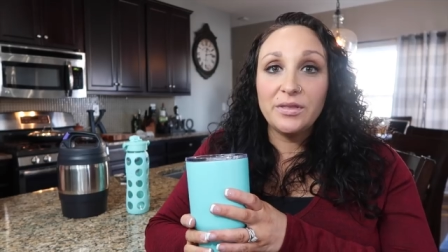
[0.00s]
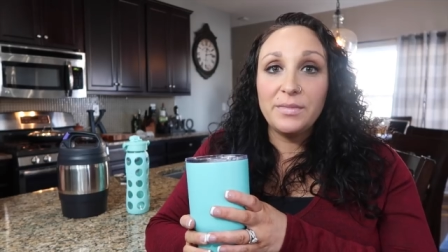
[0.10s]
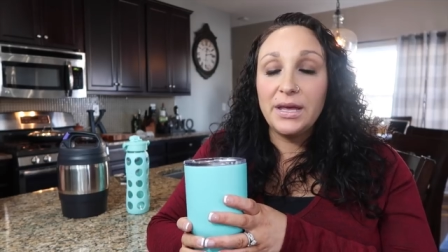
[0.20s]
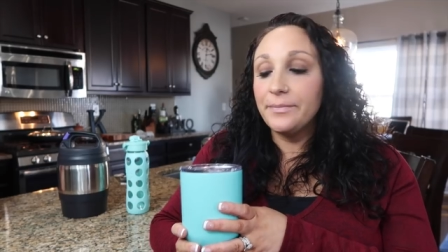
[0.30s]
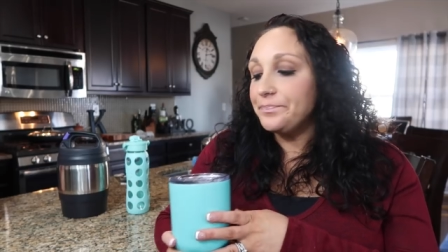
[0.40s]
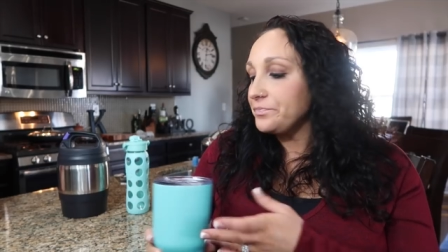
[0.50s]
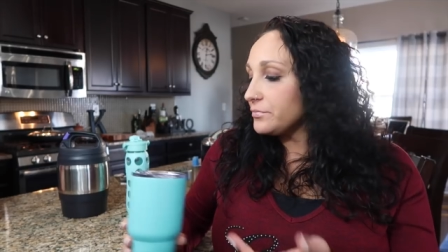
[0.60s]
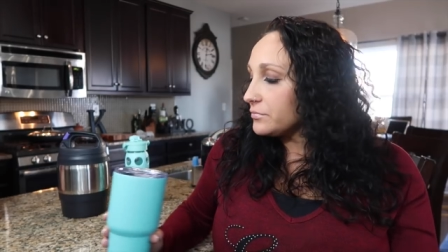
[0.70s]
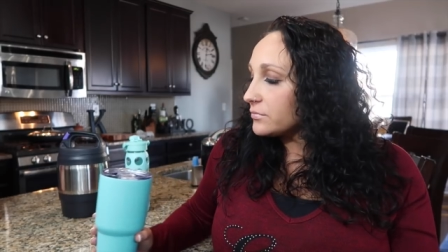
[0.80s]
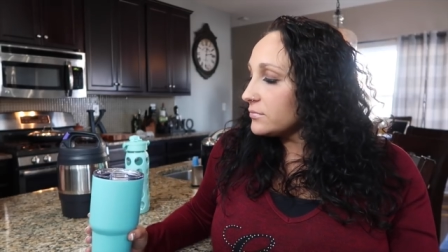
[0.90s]
with me
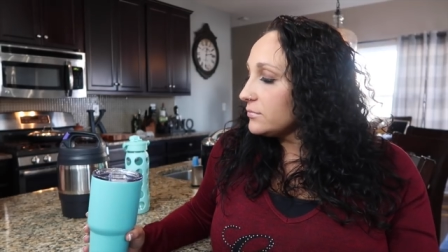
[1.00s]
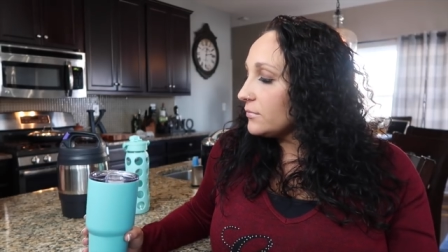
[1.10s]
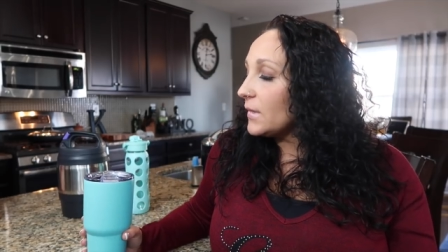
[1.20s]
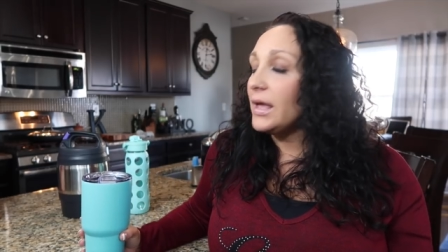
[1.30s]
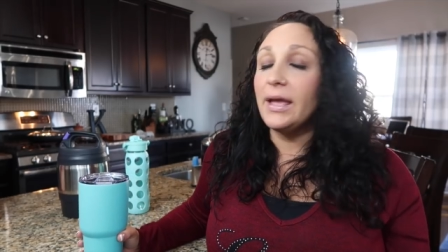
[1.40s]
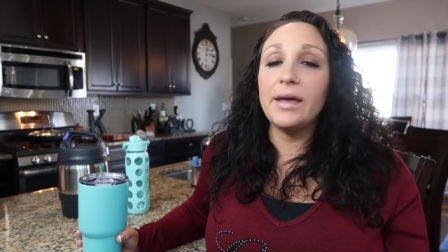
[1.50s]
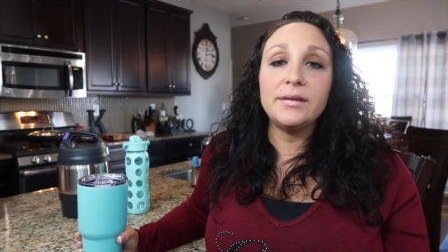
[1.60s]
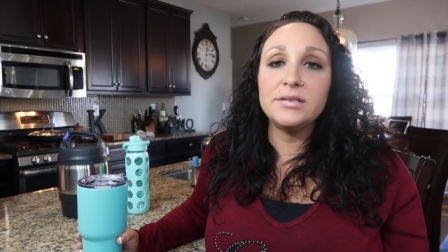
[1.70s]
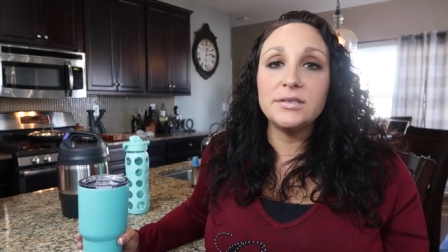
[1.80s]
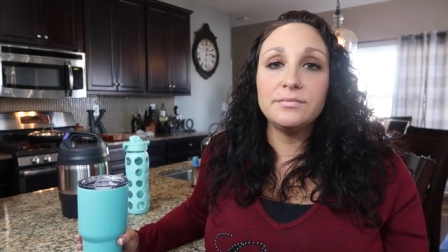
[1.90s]

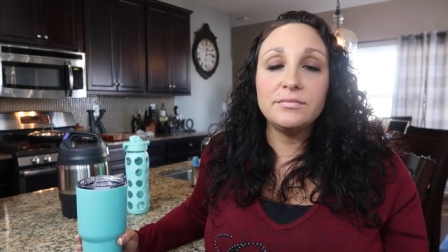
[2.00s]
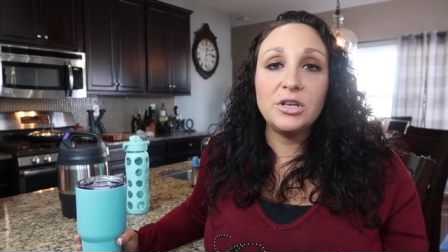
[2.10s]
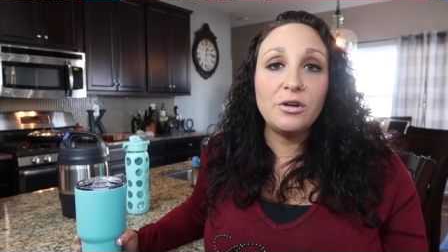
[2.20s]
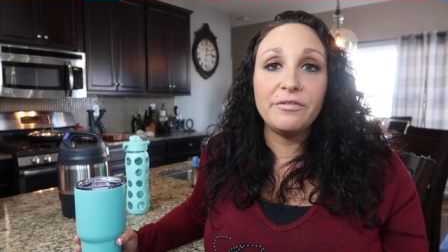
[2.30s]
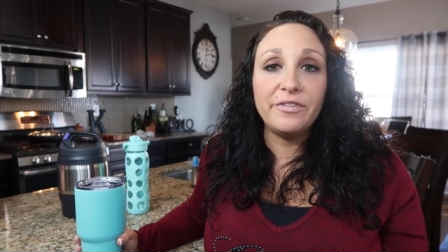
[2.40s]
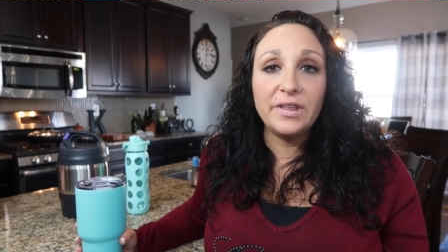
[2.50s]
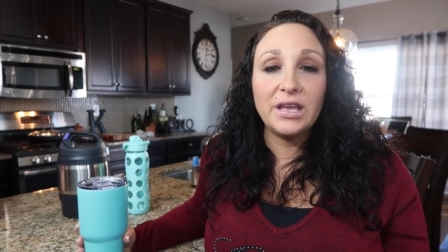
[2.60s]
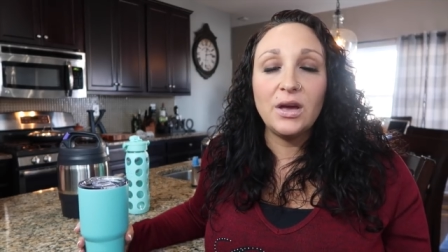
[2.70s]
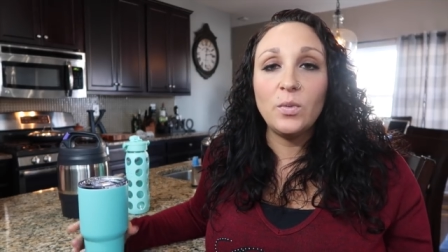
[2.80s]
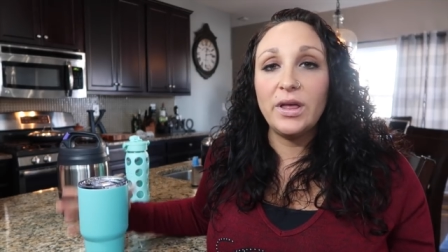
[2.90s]
and, you know,
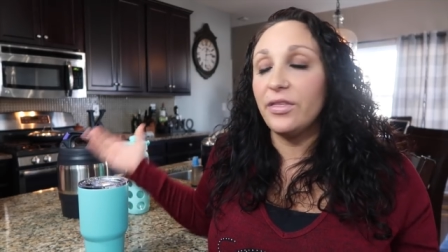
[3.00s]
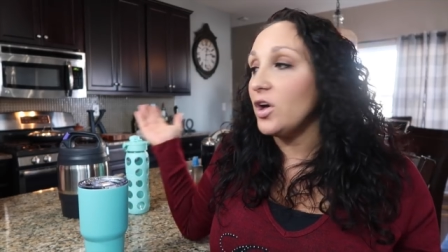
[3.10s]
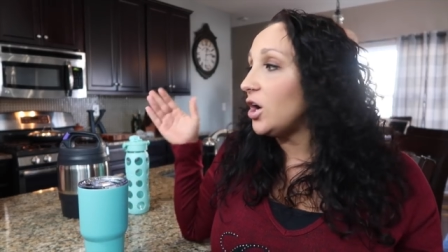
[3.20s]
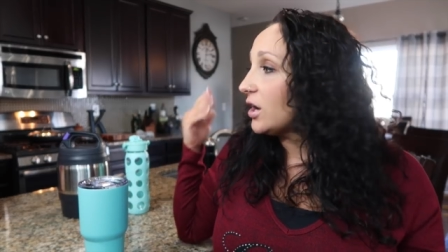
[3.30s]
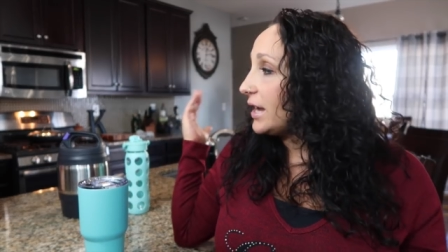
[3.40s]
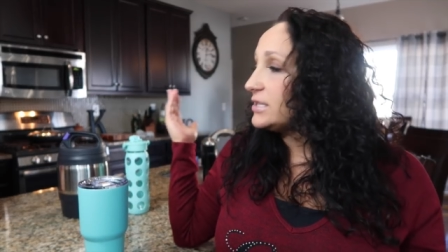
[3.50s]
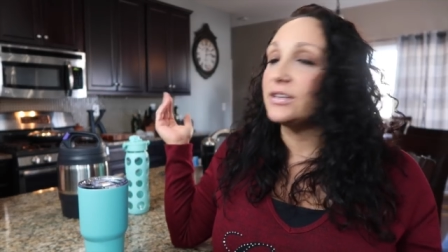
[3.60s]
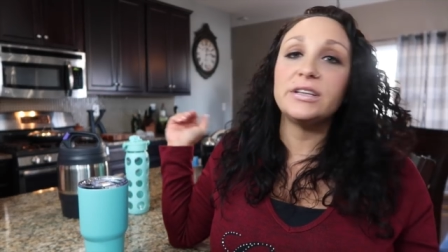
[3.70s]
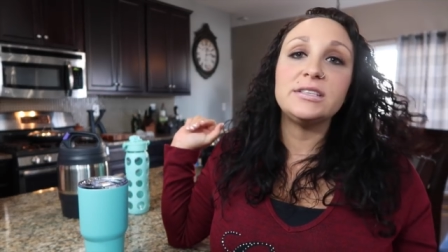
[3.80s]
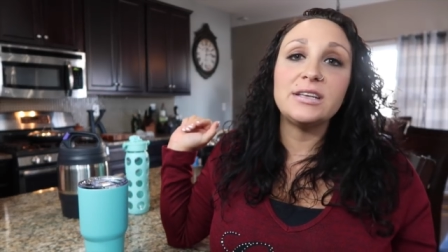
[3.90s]
filling it with all kinds
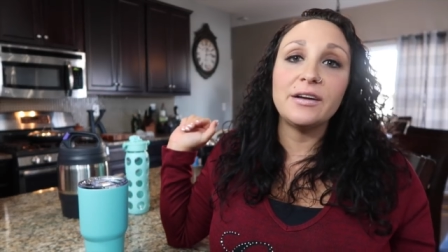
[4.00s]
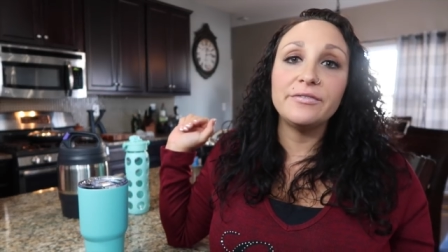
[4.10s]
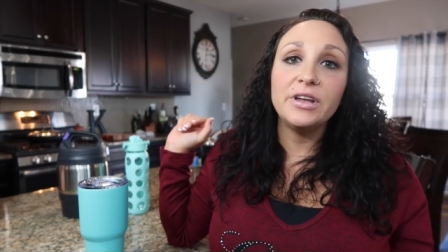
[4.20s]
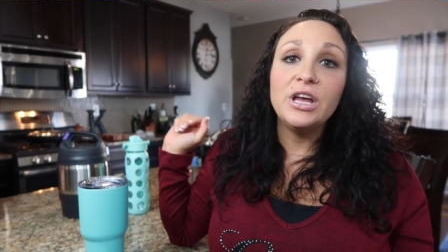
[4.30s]
of good stuff.